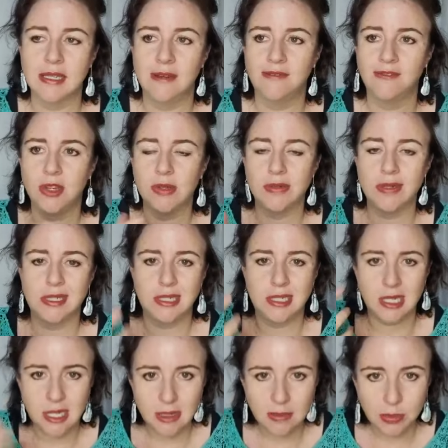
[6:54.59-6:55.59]
It feels
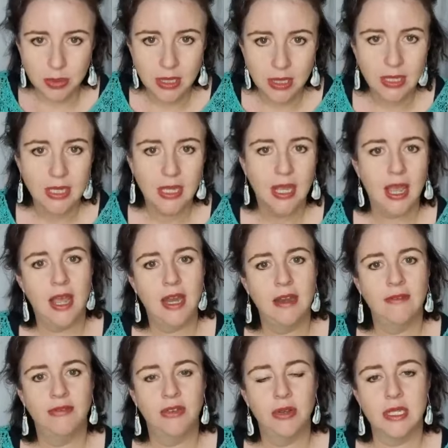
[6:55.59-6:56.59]
deep, and
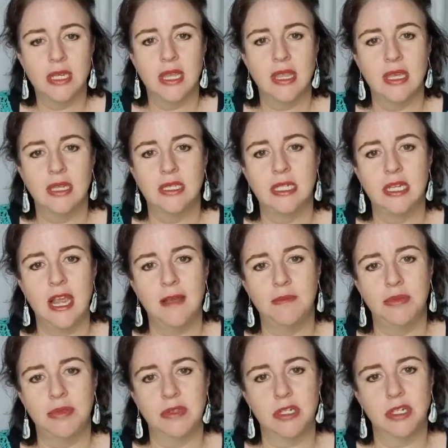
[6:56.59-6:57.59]
it feels like there's
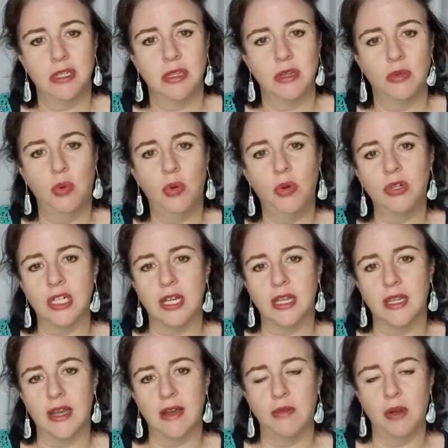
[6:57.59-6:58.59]
depth to the water
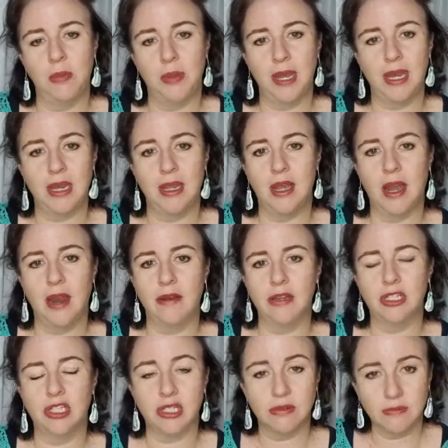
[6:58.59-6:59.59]
that we're being
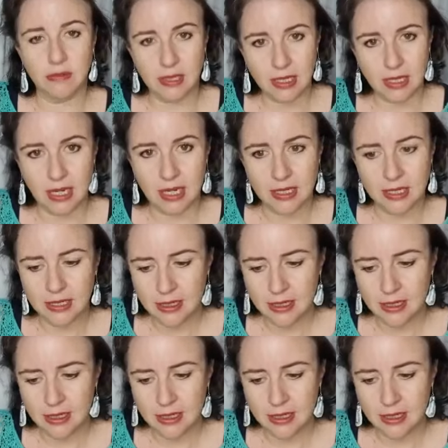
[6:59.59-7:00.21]
encouraged to really